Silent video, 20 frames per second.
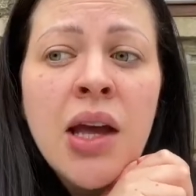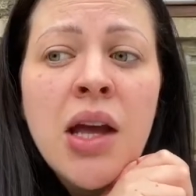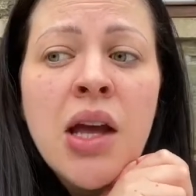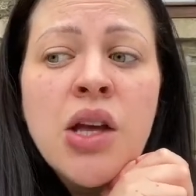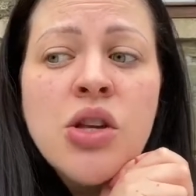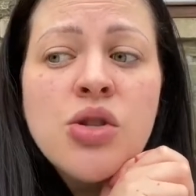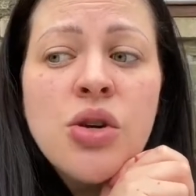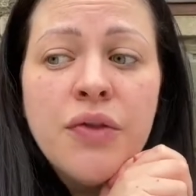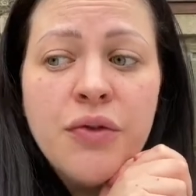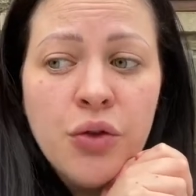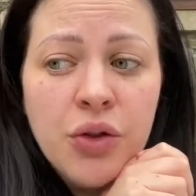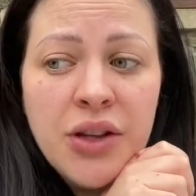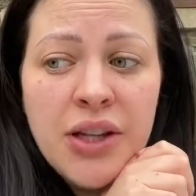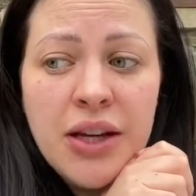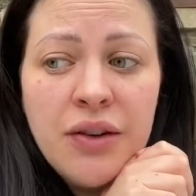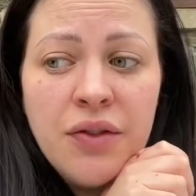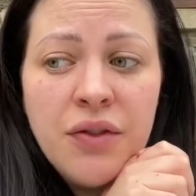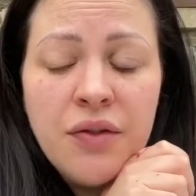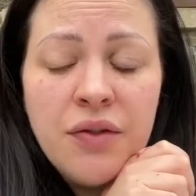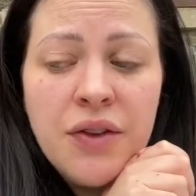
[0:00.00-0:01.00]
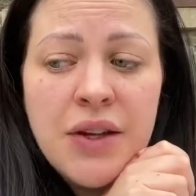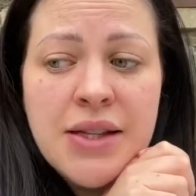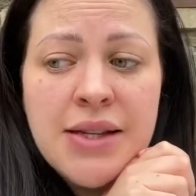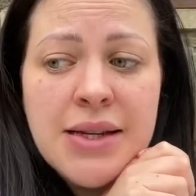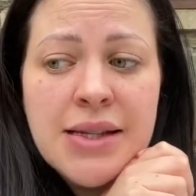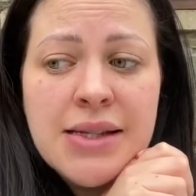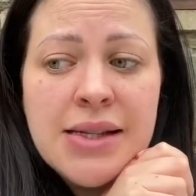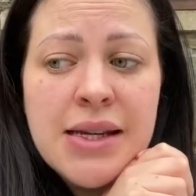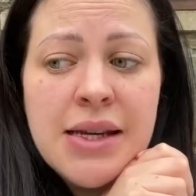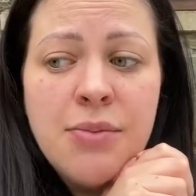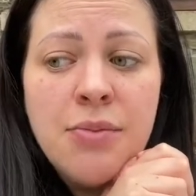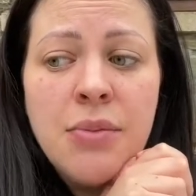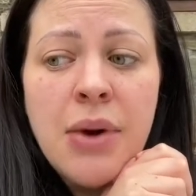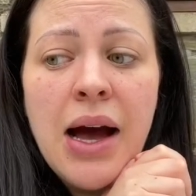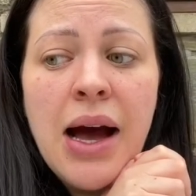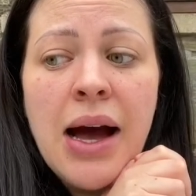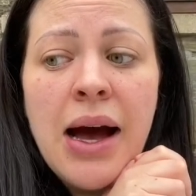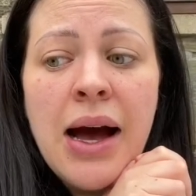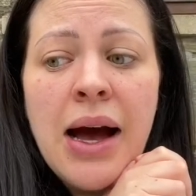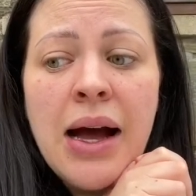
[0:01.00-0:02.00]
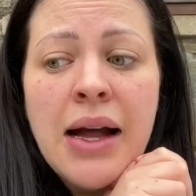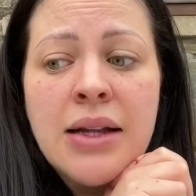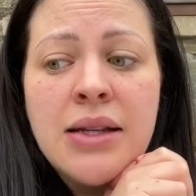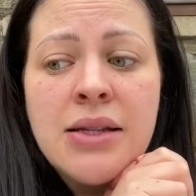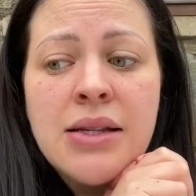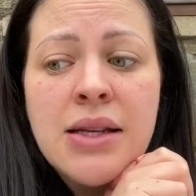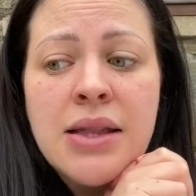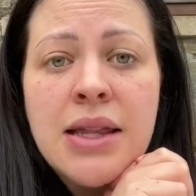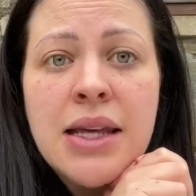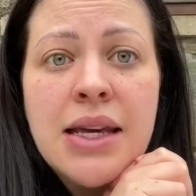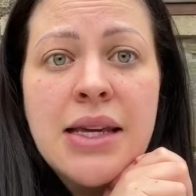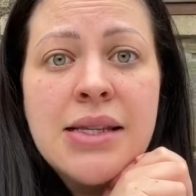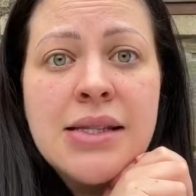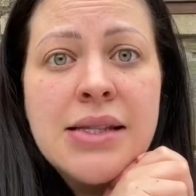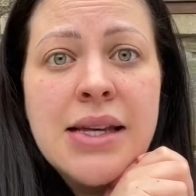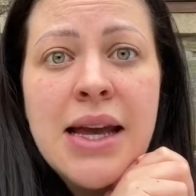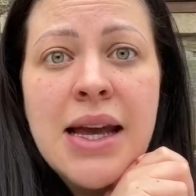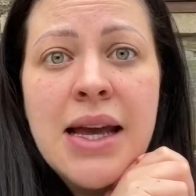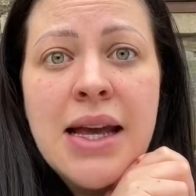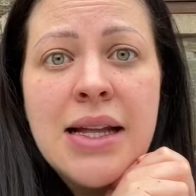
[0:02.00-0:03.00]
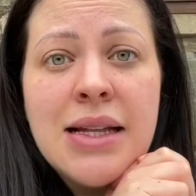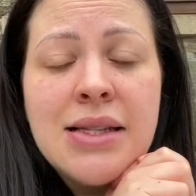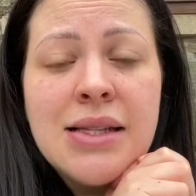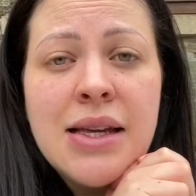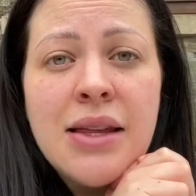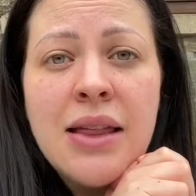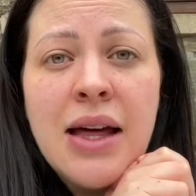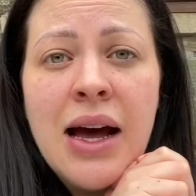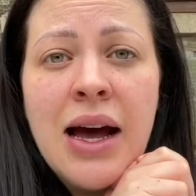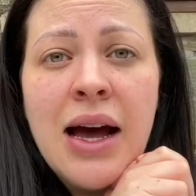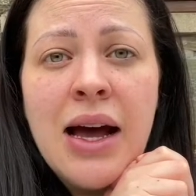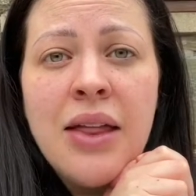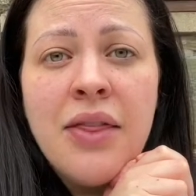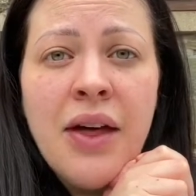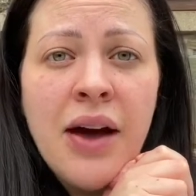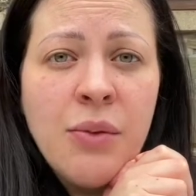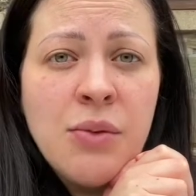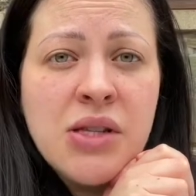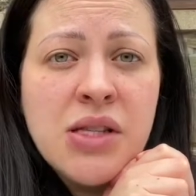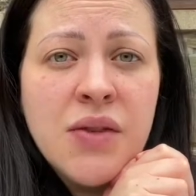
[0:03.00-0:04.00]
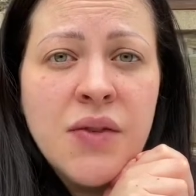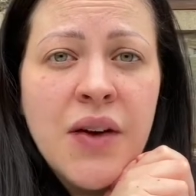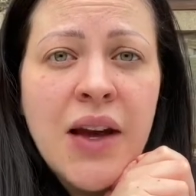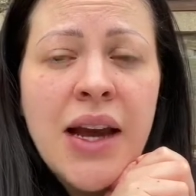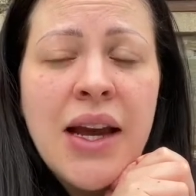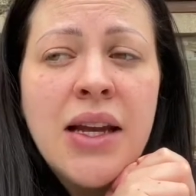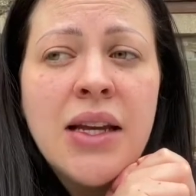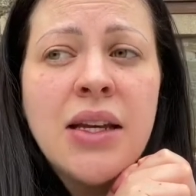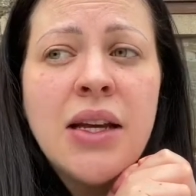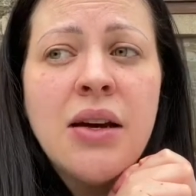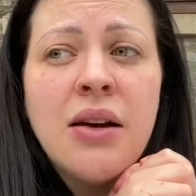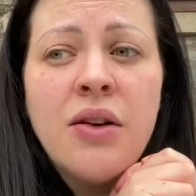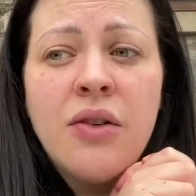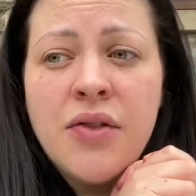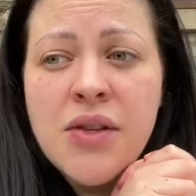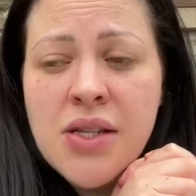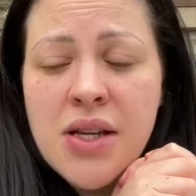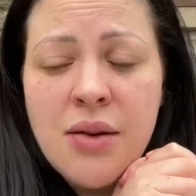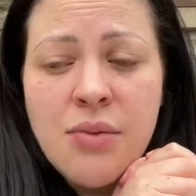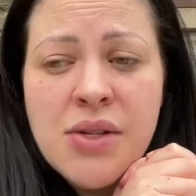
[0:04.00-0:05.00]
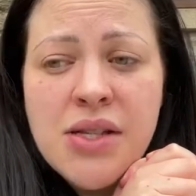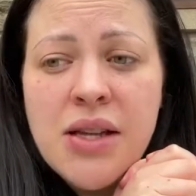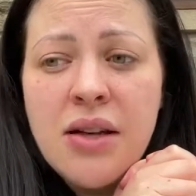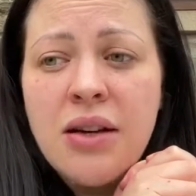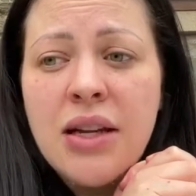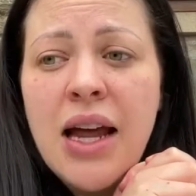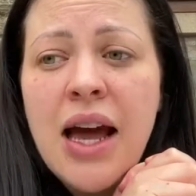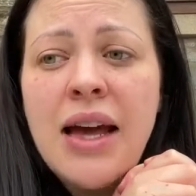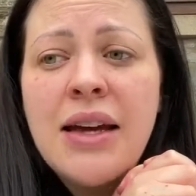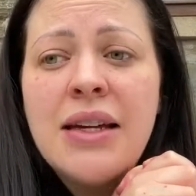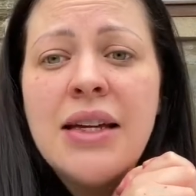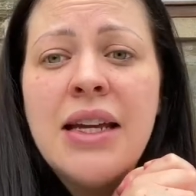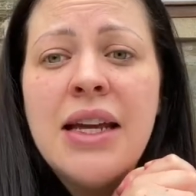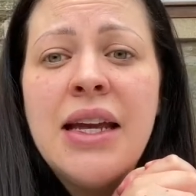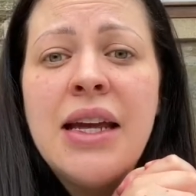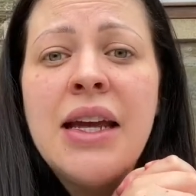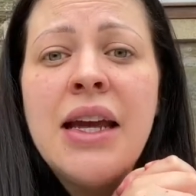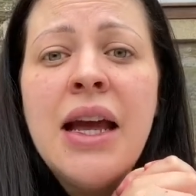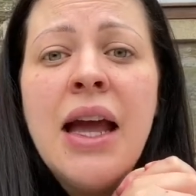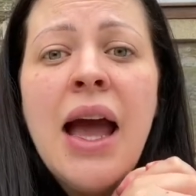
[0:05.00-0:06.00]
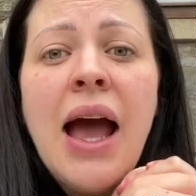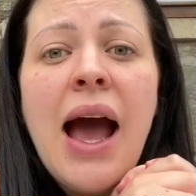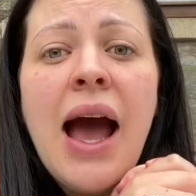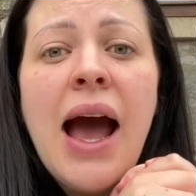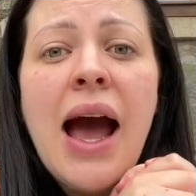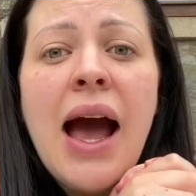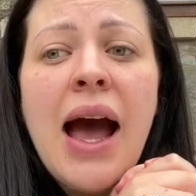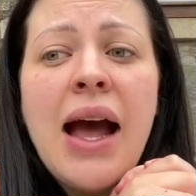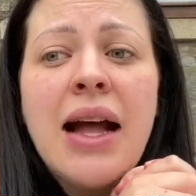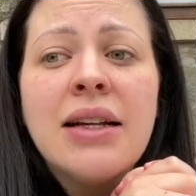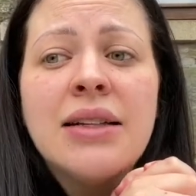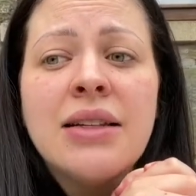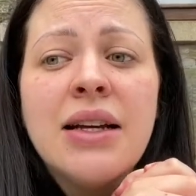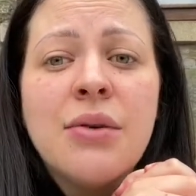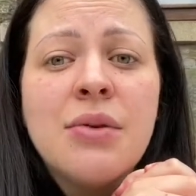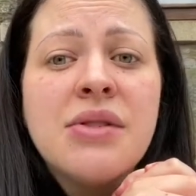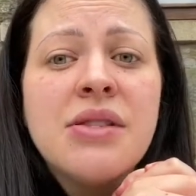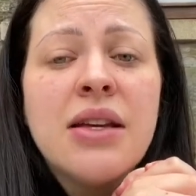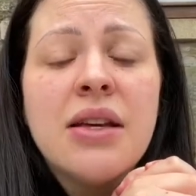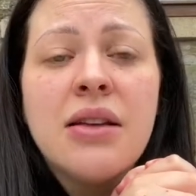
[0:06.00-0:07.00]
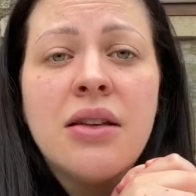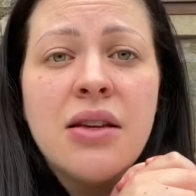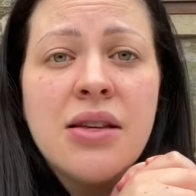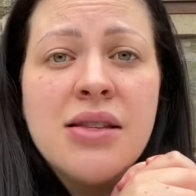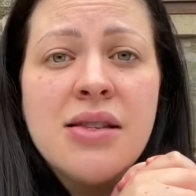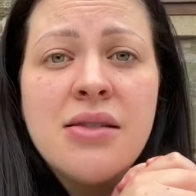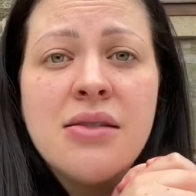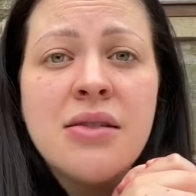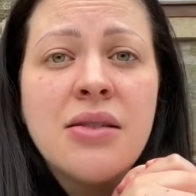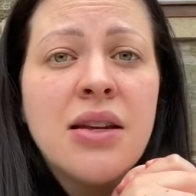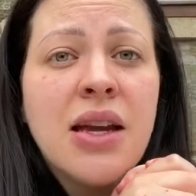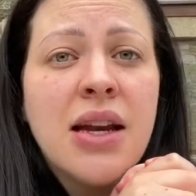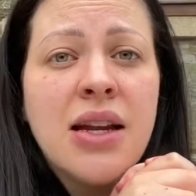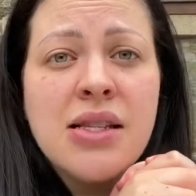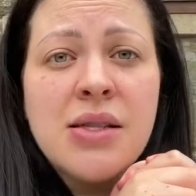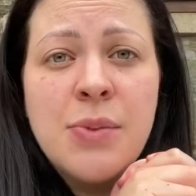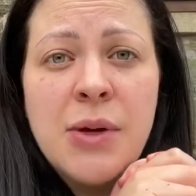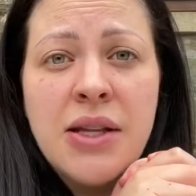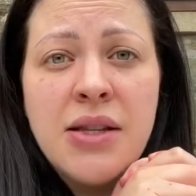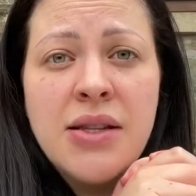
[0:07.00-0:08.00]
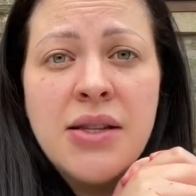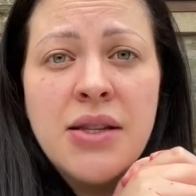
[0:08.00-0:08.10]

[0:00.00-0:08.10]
So I phoned the infant feeding team and they said that was fine. Obviously I was still in agony, and I was like, listen, can I speak to